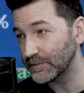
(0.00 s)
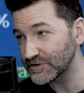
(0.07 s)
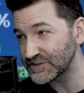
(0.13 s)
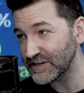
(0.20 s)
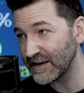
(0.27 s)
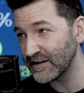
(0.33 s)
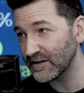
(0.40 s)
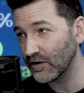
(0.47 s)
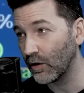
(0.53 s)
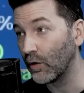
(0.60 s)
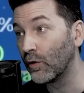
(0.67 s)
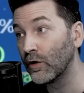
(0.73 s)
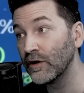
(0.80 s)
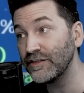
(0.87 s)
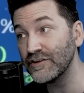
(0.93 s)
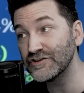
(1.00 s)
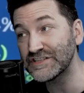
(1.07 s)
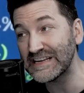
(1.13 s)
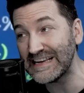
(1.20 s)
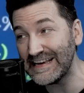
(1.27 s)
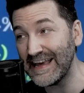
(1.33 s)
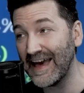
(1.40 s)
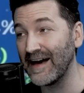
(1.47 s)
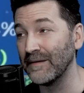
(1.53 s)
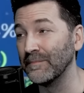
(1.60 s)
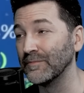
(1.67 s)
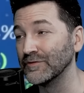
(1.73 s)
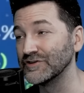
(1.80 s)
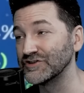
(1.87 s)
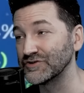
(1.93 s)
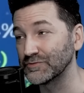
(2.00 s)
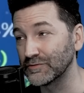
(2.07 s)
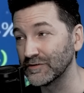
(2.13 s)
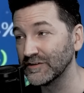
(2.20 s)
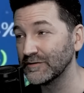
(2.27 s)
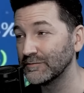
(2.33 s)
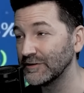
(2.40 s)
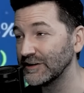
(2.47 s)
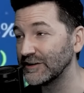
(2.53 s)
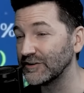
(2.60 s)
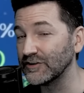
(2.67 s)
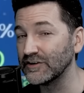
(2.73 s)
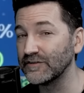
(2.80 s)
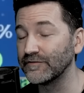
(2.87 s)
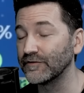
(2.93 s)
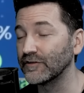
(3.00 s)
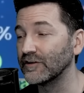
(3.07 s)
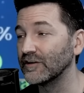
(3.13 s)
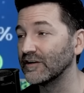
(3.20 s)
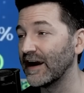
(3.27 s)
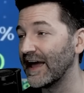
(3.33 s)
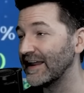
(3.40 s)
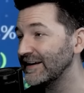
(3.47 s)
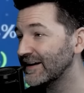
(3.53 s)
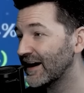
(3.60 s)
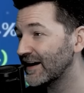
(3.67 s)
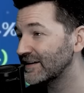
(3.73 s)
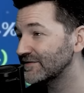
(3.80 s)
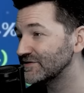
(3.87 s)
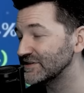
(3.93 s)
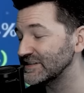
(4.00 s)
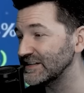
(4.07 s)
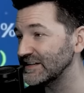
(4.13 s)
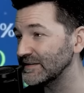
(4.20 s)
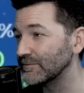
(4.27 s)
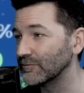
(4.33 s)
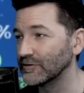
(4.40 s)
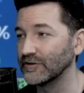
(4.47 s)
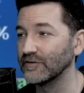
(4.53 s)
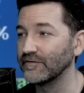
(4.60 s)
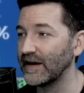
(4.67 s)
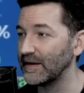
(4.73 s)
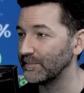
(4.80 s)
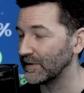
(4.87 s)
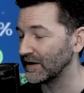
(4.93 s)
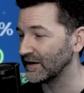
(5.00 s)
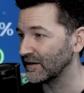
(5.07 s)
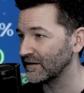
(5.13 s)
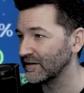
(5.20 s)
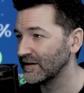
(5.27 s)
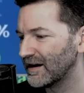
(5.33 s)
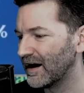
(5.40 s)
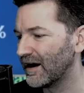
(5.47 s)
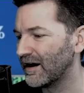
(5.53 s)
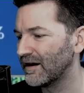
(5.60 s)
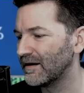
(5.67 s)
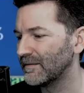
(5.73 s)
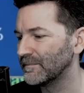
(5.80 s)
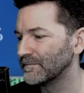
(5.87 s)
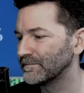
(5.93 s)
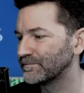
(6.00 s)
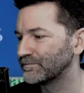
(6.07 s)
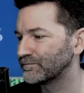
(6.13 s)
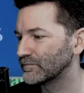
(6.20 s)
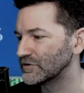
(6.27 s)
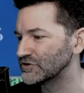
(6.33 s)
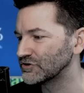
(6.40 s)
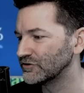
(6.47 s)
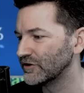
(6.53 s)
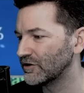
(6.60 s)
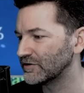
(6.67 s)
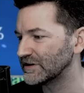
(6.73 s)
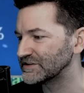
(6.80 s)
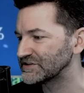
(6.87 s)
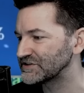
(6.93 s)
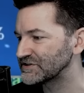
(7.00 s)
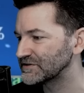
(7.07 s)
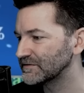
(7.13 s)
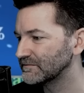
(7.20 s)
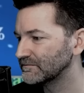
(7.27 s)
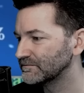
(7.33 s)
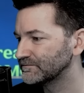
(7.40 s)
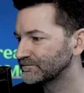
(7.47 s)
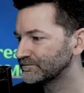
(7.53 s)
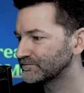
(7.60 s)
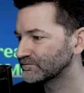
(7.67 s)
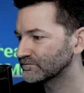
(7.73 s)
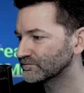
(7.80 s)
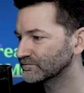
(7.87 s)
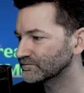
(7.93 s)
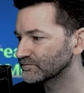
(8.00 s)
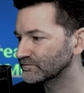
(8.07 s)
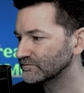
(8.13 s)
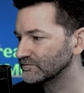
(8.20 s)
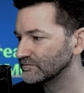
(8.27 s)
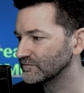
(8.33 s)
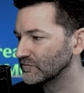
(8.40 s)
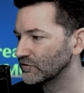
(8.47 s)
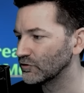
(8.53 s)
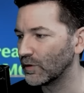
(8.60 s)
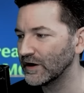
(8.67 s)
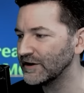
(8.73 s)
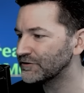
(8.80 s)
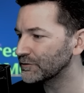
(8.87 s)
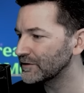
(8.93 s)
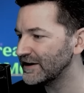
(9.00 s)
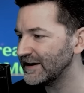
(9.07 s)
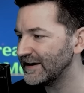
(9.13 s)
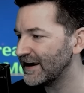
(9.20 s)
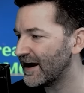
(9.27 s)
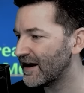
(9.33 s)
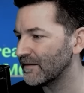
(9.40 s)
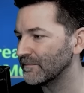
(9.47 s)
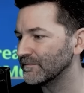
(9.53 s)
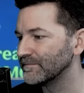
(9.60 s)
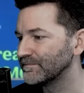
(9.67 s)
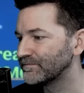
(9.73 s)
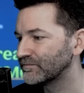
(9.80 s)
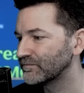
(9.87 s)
percent or there's EM, which is really, really good for any kind of team where you're vaping. Um, but you'll notice. Okay. You're gone. 23 okay. EM.